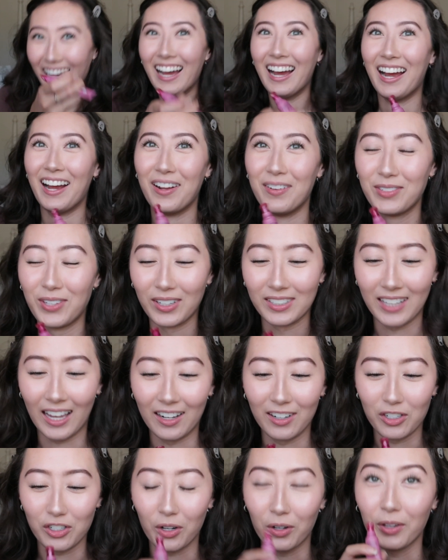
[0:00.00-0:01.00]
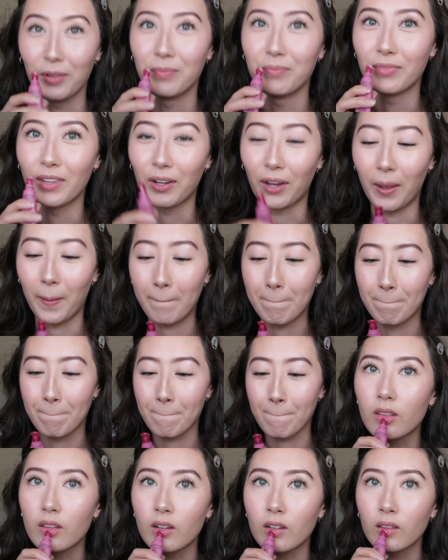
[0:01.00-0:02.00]
I'm so excited to show you. Okay,
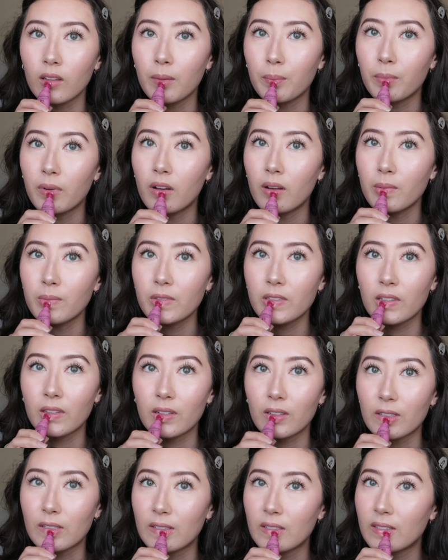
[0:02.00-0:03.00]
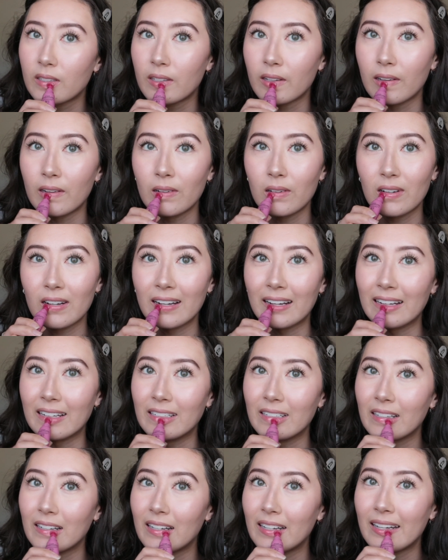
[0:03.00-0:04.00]
they're lip balms, so they're so
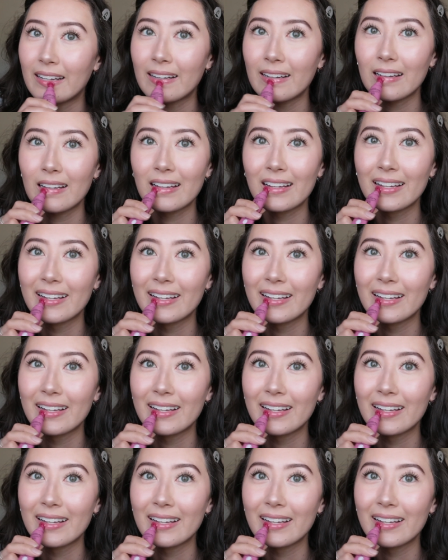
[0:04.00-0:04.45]
hydrating.